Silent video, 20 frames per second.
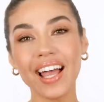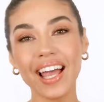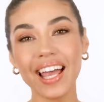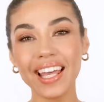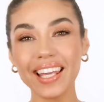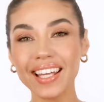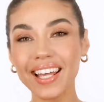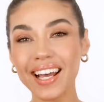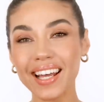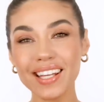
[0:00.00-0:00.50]

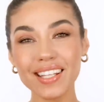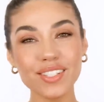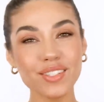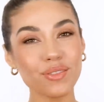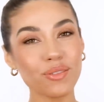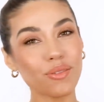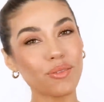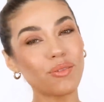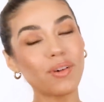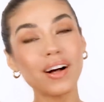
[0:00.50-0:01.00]
Hey
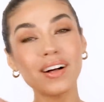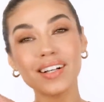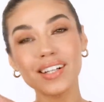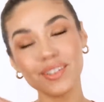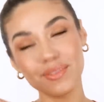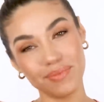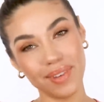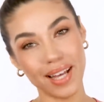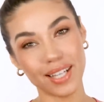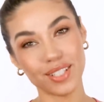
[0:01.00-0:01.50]
guys,
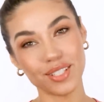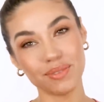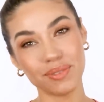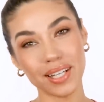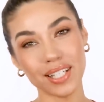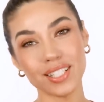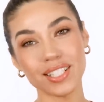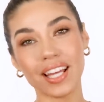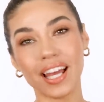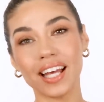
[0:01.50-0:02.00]
welcome back to
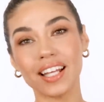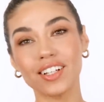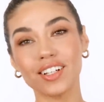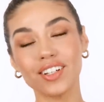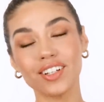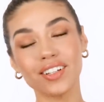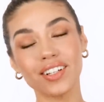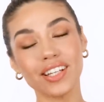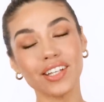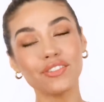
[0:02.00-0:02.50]
my
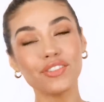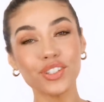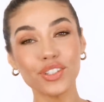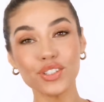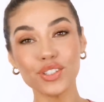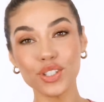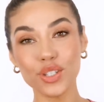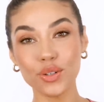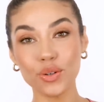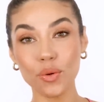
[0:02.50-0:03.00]
channel. If you're
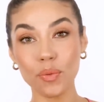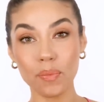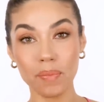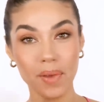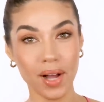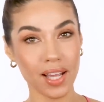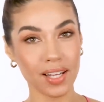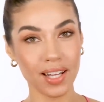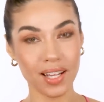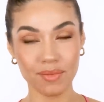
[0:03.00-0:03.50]
new,
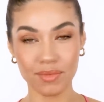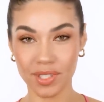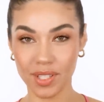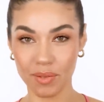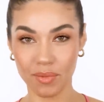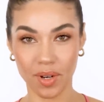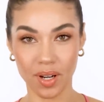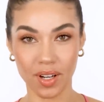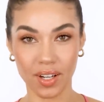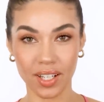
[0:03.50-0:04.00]
my name's
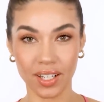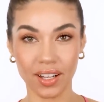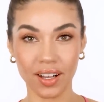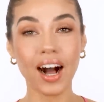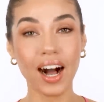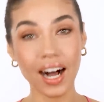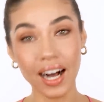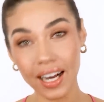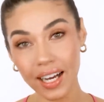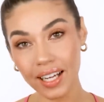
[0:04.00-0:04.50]
Eman.
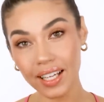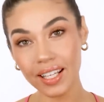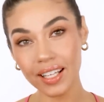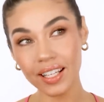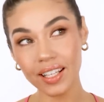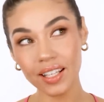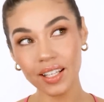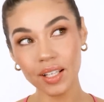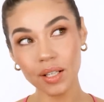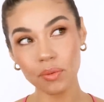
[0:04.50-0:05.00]

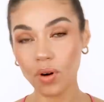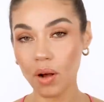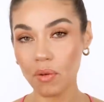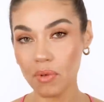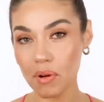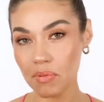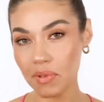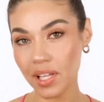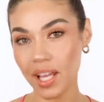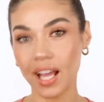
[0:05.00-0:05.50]
I
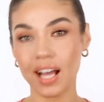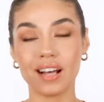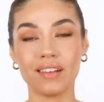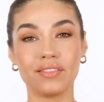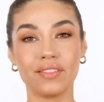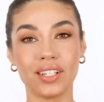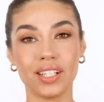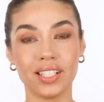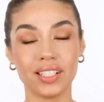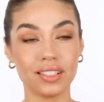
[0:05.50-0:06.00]
probably
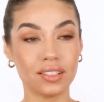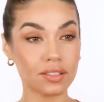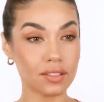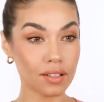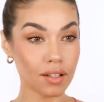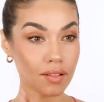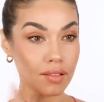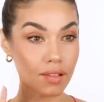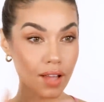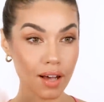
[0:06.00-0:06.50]

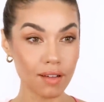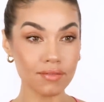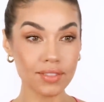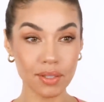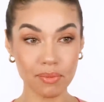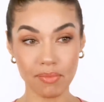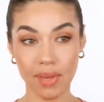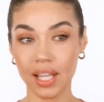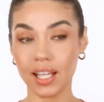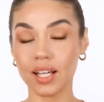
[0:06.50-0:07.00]
haven't loved
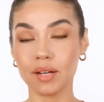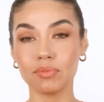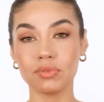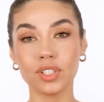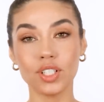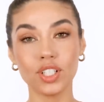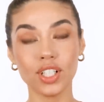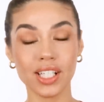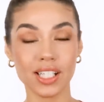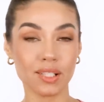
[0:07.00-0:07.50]
the makeup
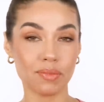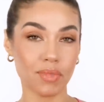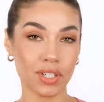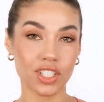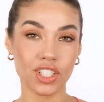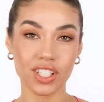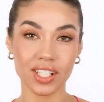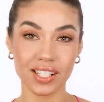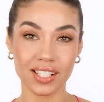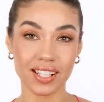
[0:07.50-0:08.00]
look as
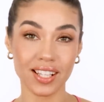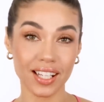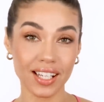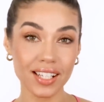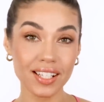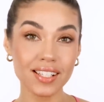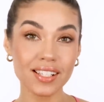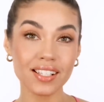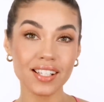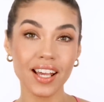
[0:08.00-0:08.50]
much as
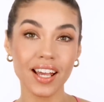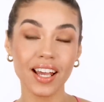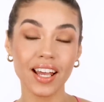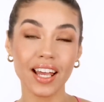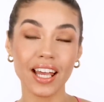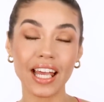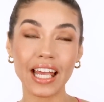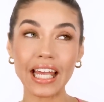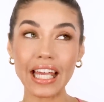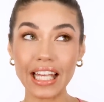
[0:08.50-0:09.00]
this
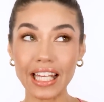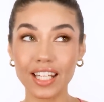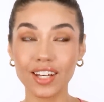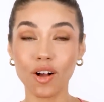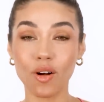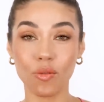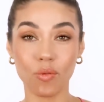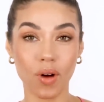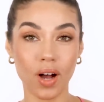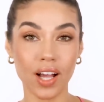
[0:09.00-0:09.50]
in
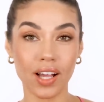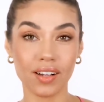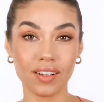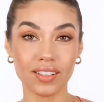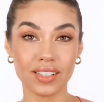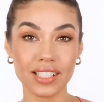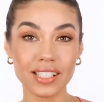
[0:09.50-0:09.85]
a while.